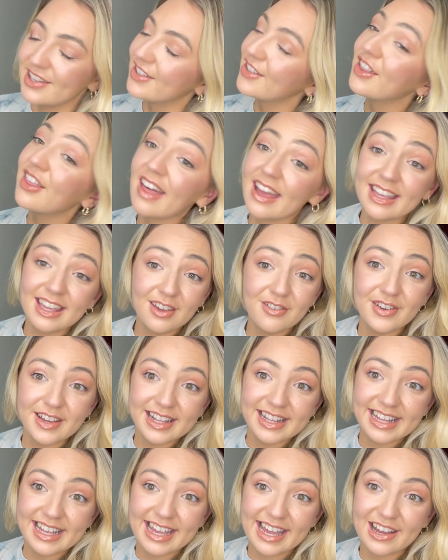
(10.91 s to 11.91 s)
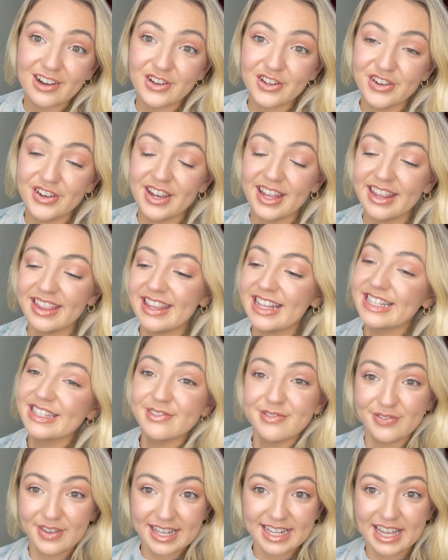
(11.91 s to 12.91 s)
Thank you for clicking on this
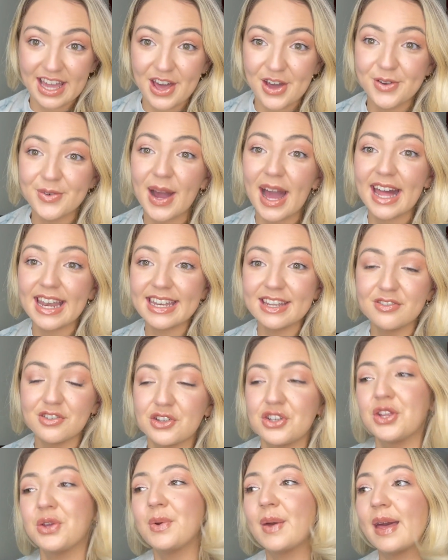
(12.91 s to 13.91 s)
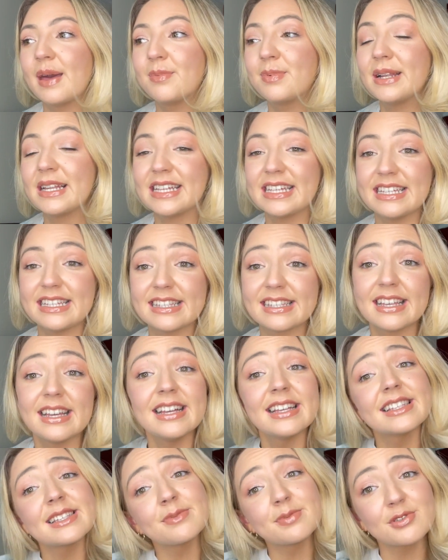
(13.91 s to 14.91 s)
video, and if you're new here, please
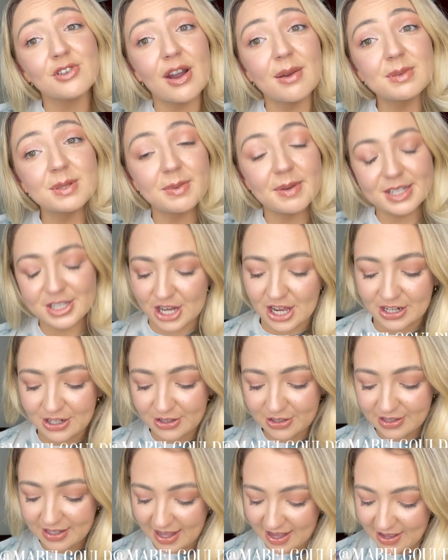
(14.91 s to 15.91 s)
subscribe to my channel.